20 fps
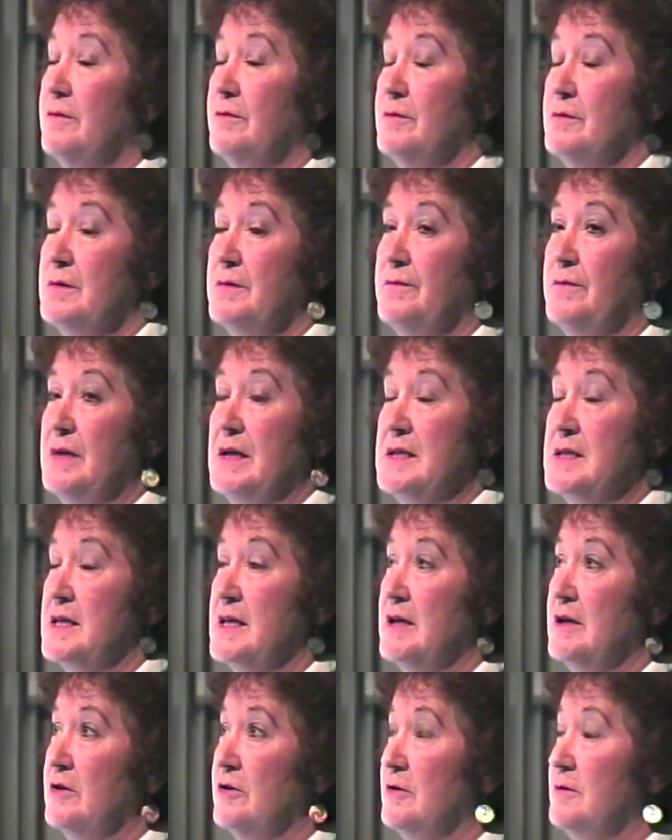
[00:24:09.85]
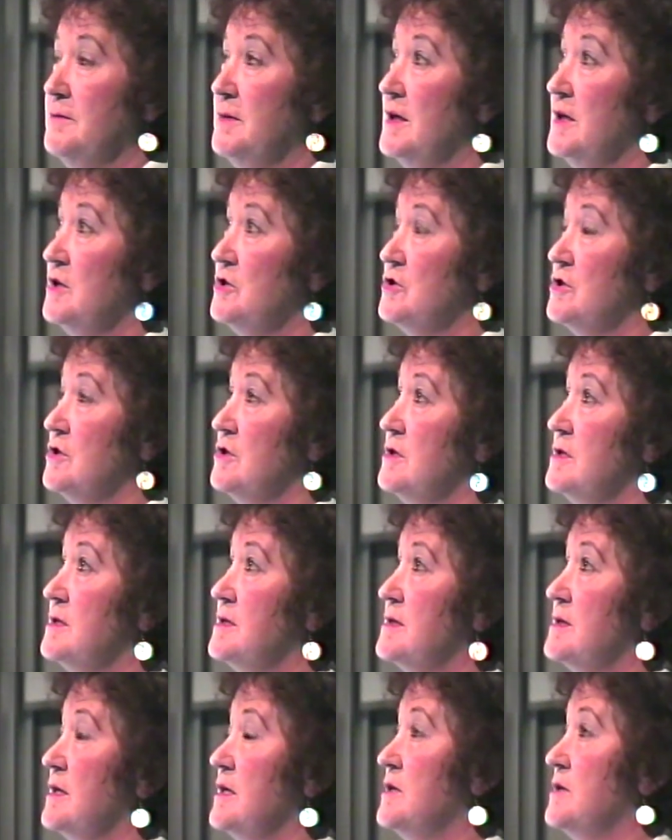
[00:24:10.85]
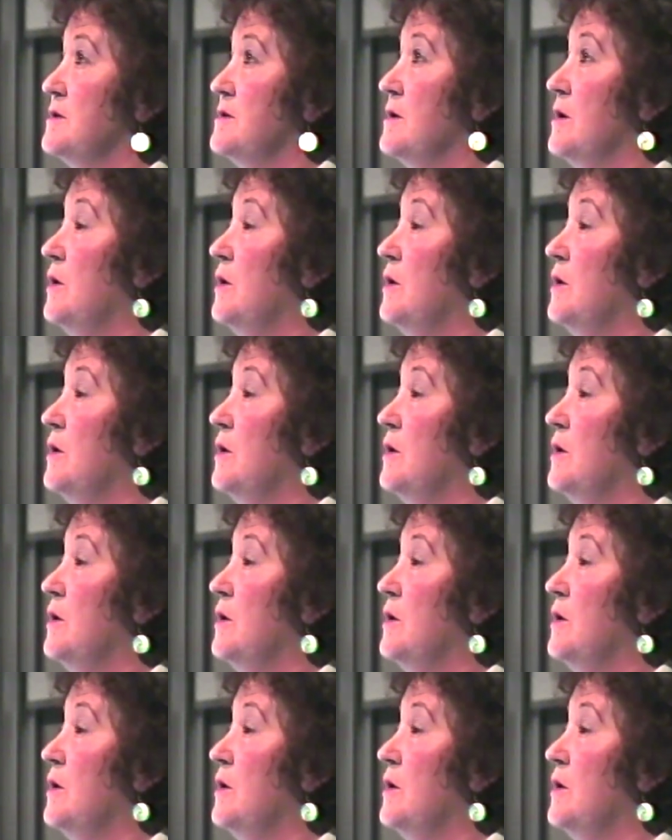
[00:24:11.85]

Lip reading: I've been taken on many journeys into